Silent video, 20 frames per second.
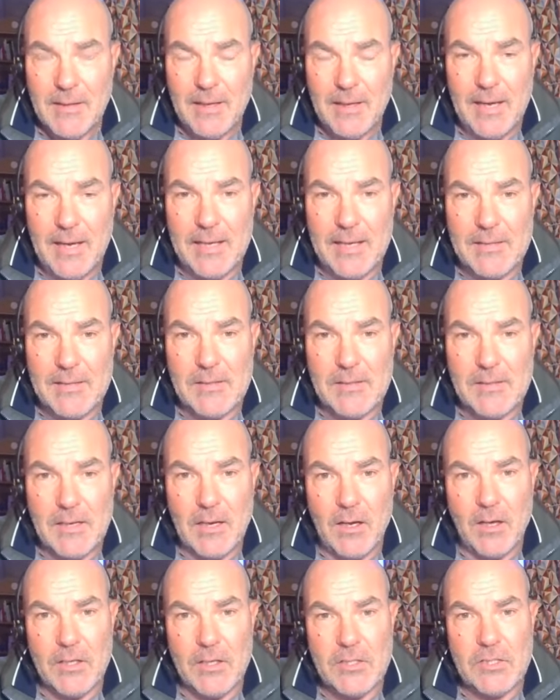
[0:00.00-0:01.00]
And
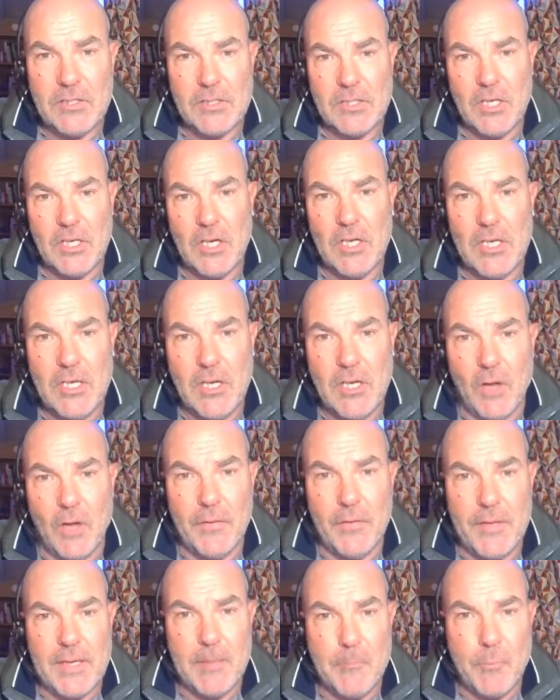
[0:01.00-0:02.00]
I certainly got
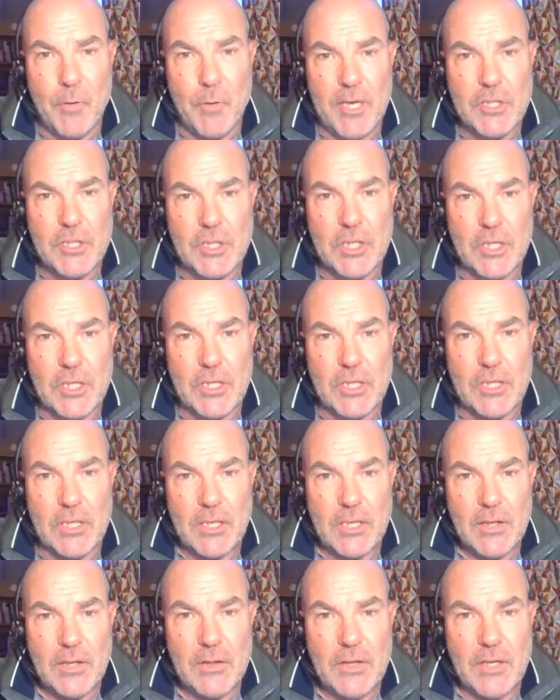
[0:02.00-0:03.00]
the impression
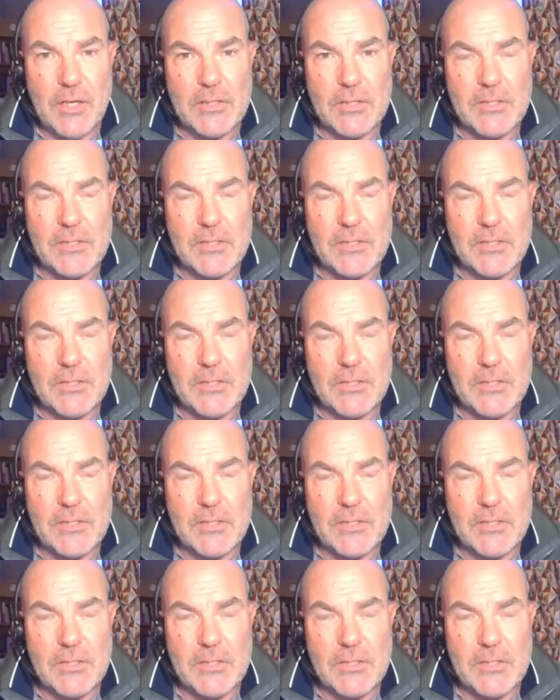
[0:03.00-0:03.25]
that